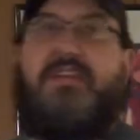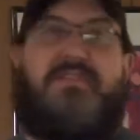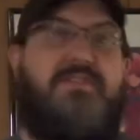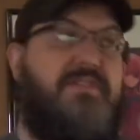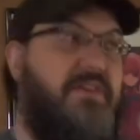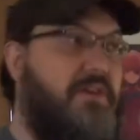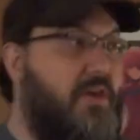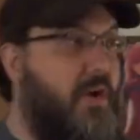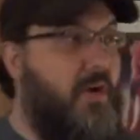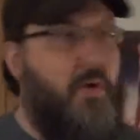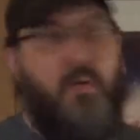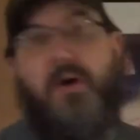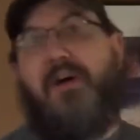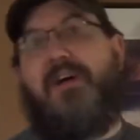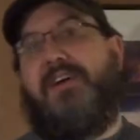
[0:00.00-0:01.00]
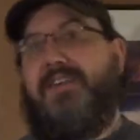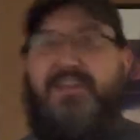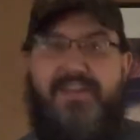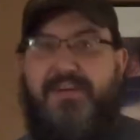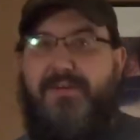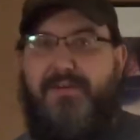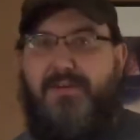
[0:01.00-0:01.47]
needs to go
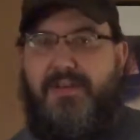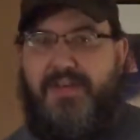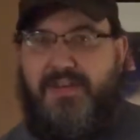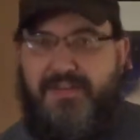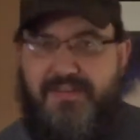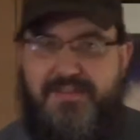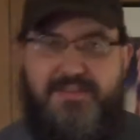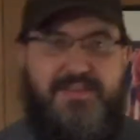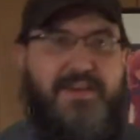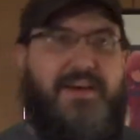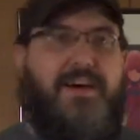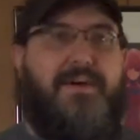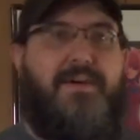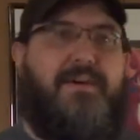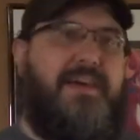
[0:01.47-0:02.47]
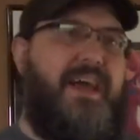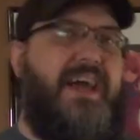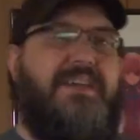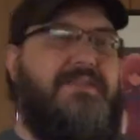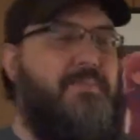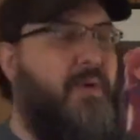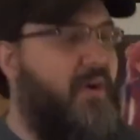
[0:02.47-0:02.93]
kill his
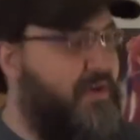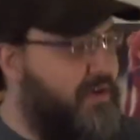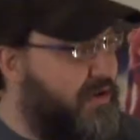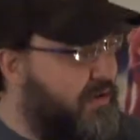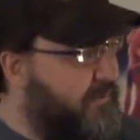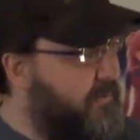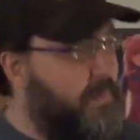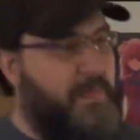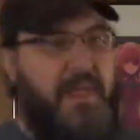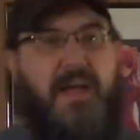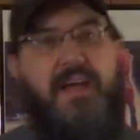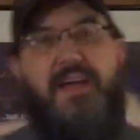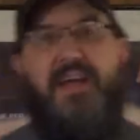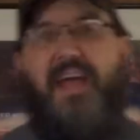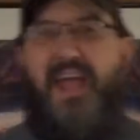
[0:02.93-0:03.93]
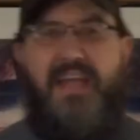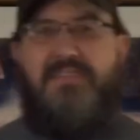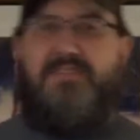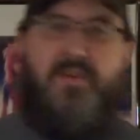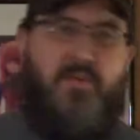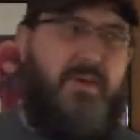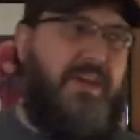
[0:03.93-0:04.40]
ex-partner. And
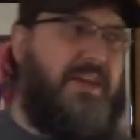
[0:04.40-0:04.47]
so